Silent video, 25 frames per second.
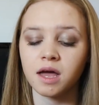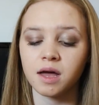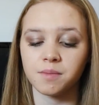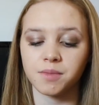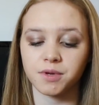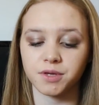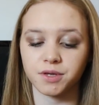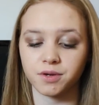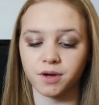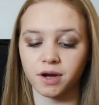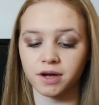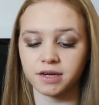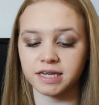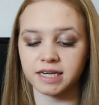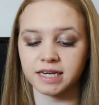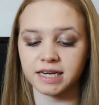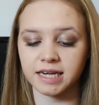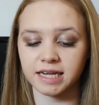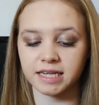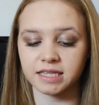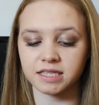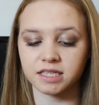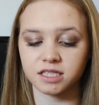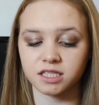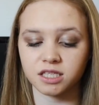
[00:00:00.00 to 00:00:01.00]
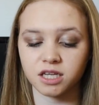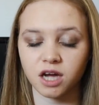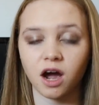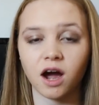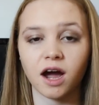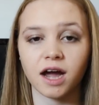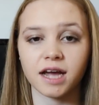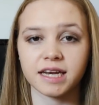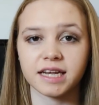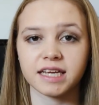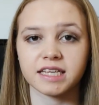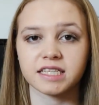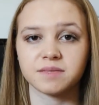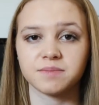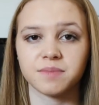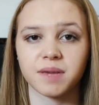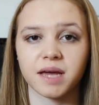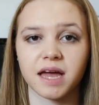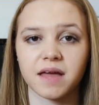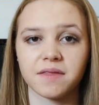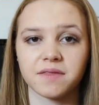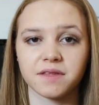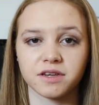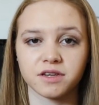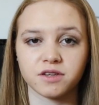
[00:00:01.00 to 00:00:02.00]
but you only need the tiniest
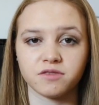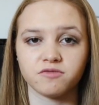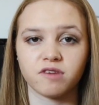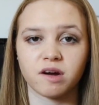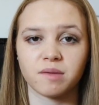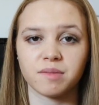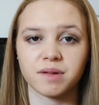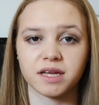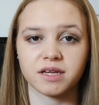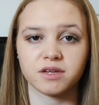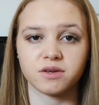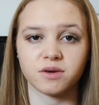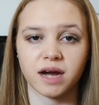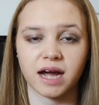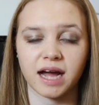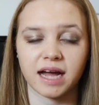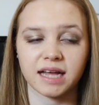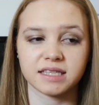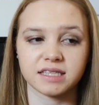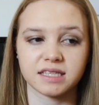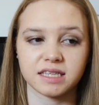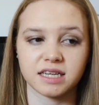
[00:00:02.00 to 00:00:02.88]
bit, and then you rub it in your hands